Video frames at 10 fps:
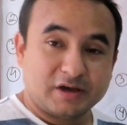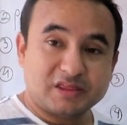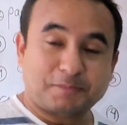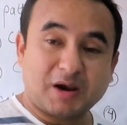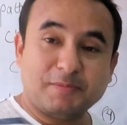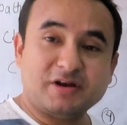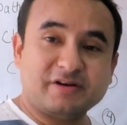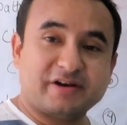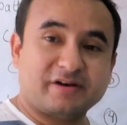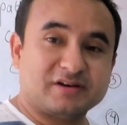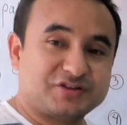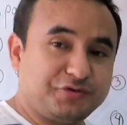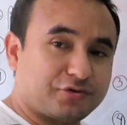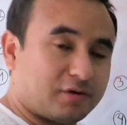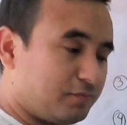In the pulmonary renal
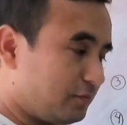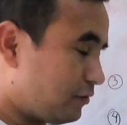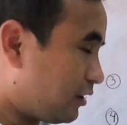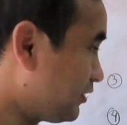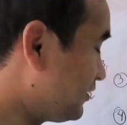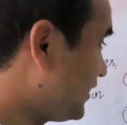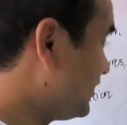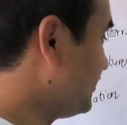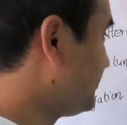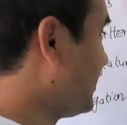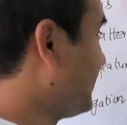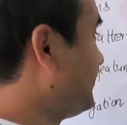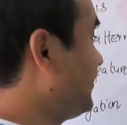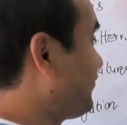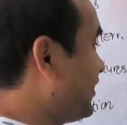syndrome, other than they have
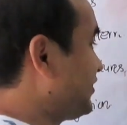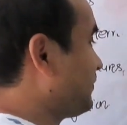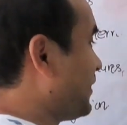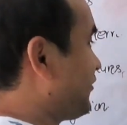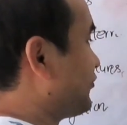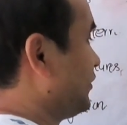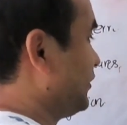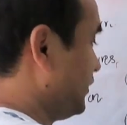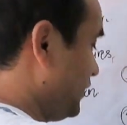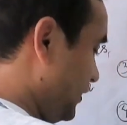nephritic pattern,